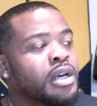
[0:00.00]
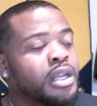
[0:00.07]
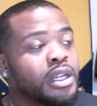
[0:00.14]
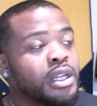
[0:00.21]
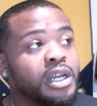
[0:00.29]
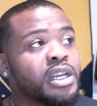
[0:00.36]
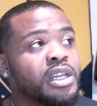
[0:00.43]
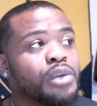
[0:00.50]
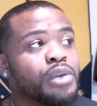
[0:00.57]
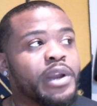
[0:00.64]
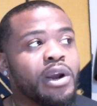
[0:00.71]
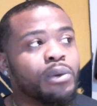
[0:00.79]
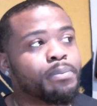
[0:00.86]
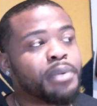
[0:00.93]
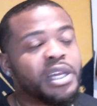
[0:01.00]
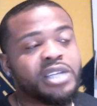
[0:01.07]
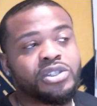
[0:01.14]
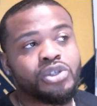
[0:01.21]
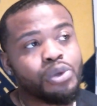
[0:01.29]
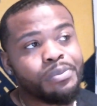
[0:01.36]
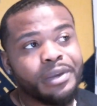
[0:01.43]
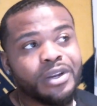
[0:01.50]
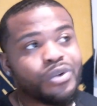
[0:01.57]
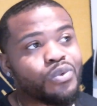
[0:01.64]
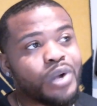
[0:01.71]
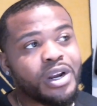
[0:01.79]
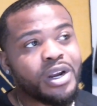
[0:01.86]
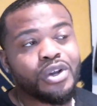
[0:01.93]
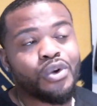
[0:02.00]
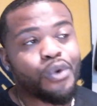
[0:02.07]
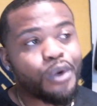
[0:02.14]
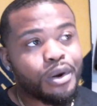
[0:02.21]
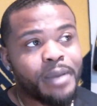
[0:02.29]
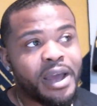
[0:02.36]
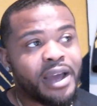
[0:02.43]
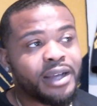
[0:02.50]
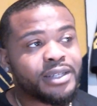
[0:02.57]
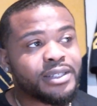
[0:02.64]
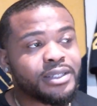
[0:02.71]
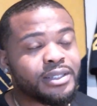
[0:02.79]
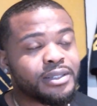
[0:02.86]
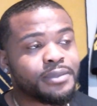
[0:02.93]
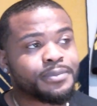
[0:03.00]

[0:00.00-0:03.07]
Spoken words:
Luckily, we don't play too many running quarterbacks.